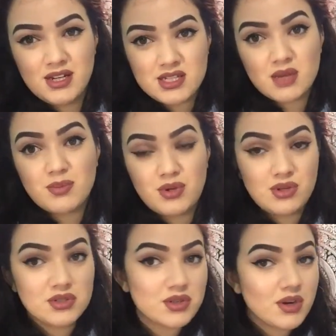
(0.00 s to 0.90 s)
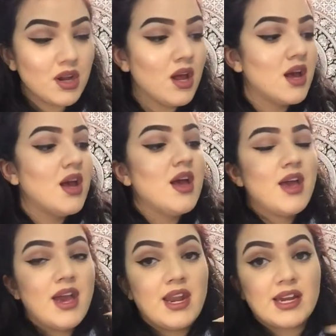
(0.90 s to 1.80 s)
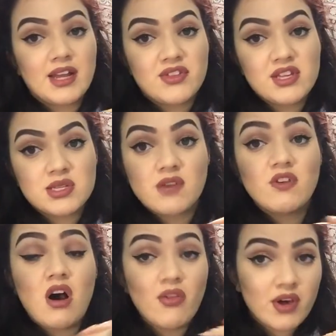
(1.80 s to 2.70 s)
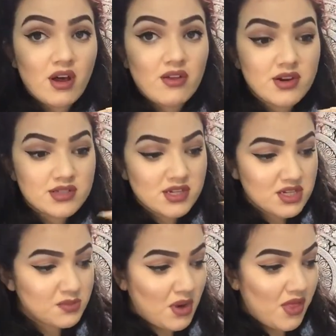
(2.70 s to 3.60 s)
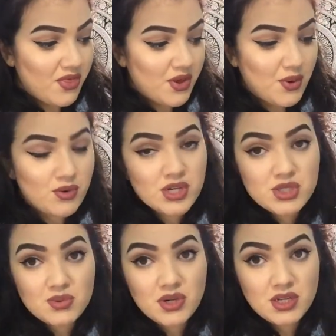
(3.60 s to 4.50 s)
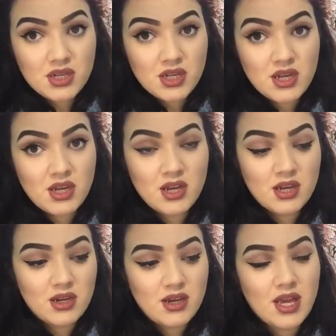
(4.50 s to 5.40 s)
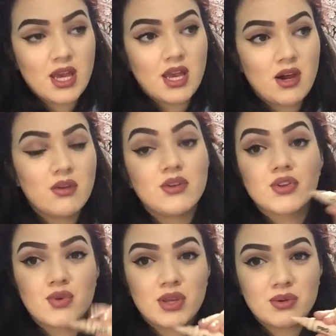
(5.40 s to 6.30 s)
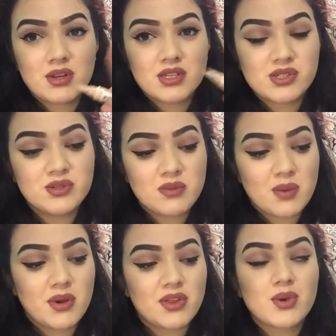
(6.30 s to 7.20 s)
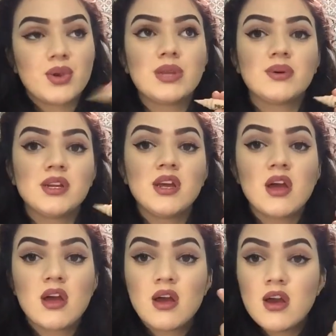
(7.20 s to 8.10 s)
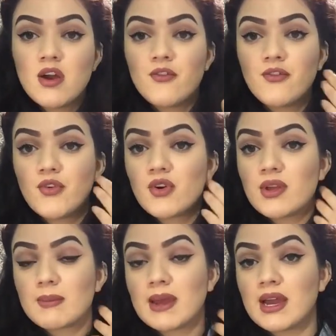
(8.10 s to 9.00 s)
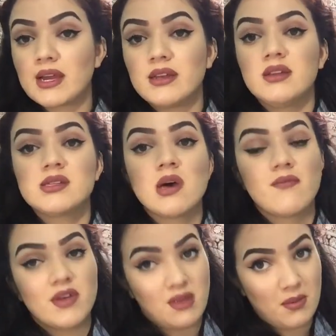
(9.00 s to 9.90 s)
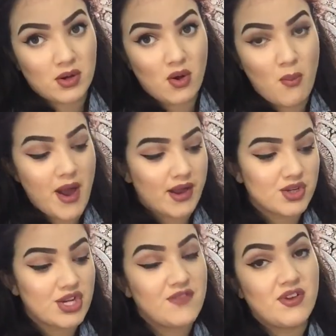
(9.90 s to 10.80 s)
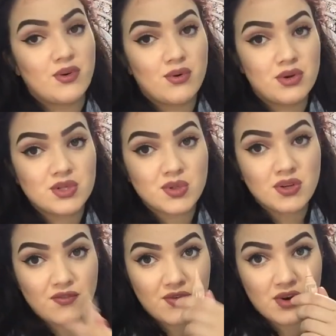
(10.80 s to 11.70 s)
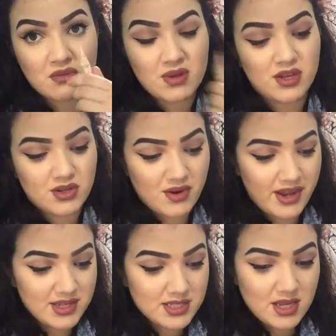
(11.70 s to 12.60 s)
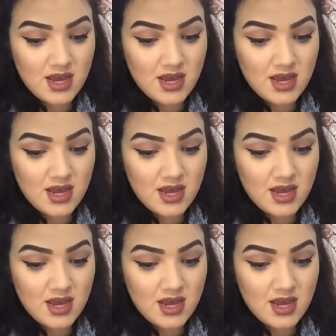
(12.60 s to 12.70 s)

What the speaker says: It's like a beauty store, and I got these. They have all the colors. I just bought the orange one, and oh no, the green one. Excuse me. I bought the green one for like my acne and stuff, and then I'm gonna go back and try to find the orange one for my under eyes.